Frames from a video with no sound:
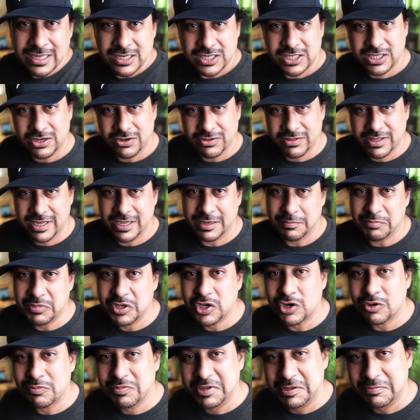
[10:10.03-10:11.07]
Till then,
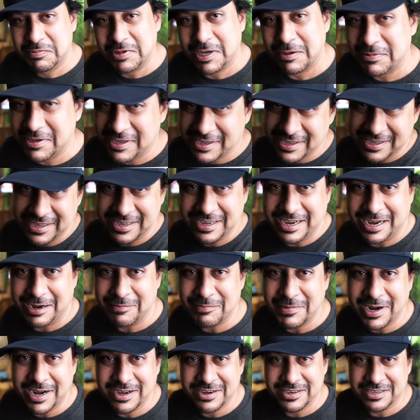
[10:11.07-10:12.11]
B.O.B. baby,
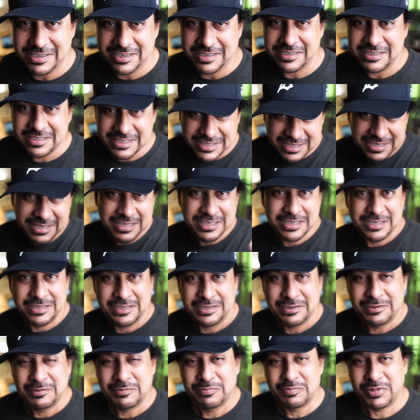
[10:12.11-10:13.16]
I'm out here.
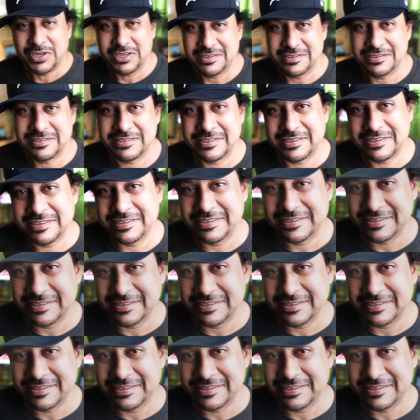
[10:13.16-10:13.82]
Peace.